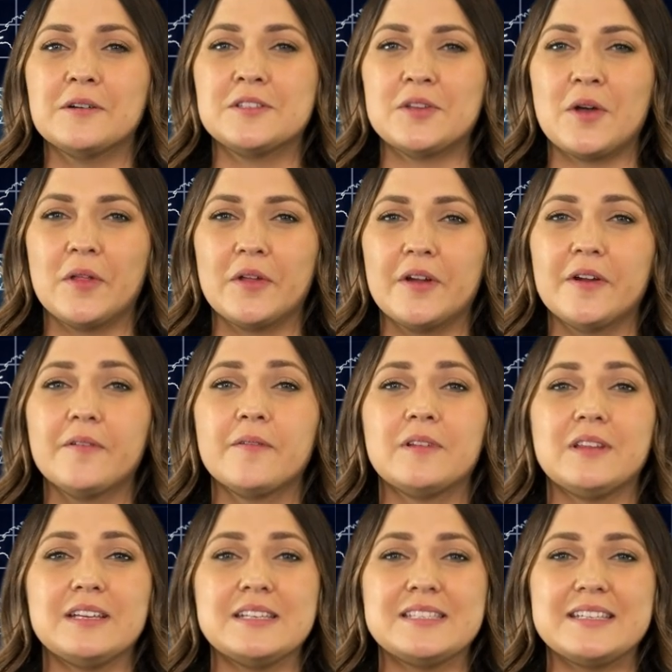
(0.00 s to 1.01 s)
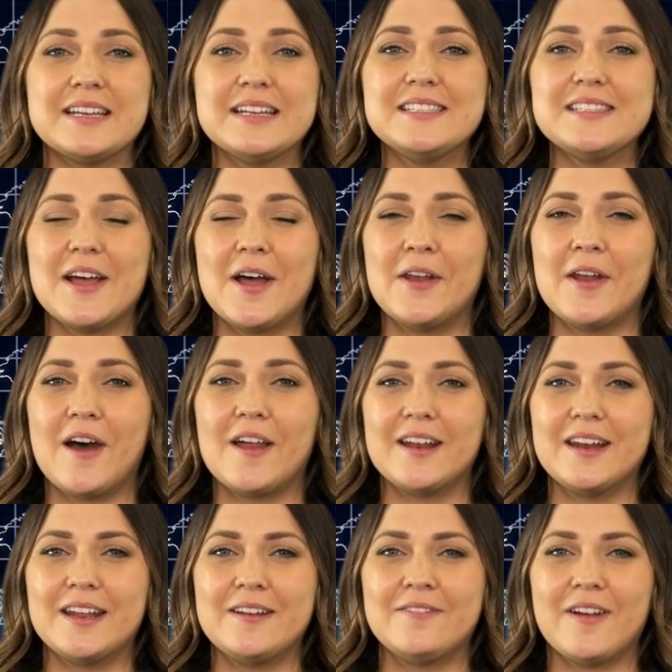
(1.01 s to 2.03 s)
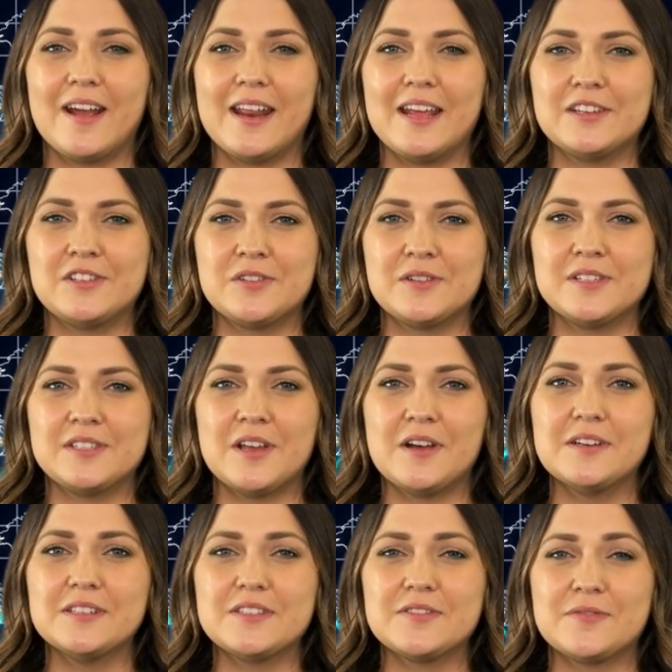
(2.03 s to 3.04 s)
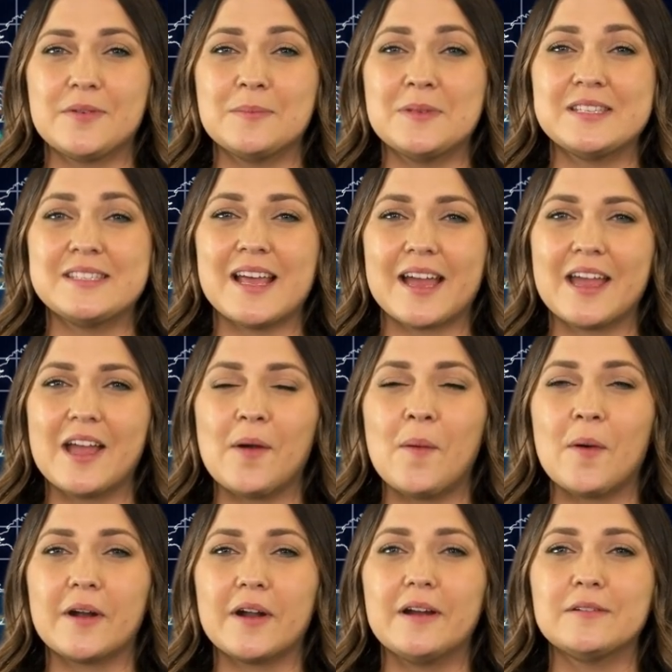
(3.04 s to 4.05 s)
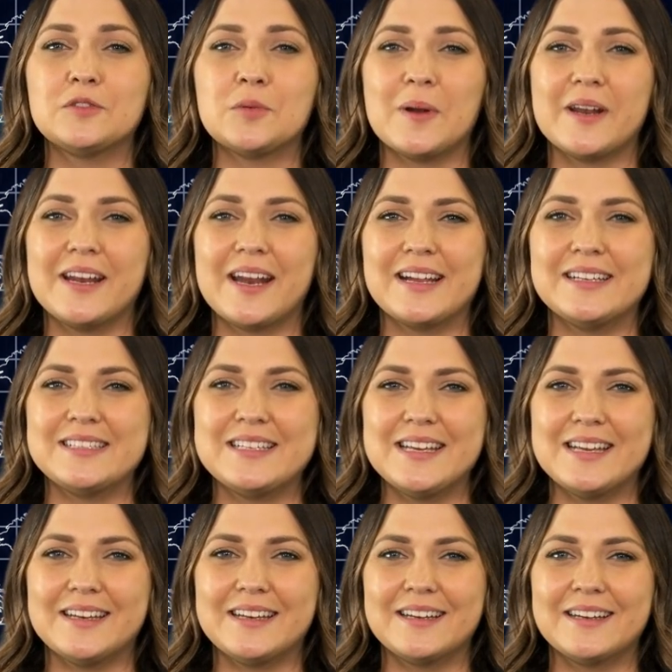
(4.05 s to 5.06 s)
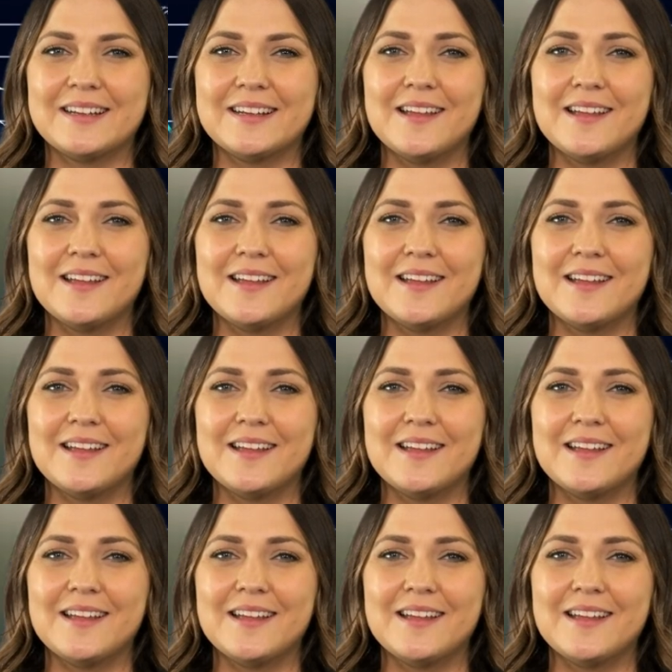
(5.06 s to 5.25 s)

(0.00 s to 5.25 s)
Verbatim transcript: Solar released its unaudited financial results from the second quarter of twenty nineteen.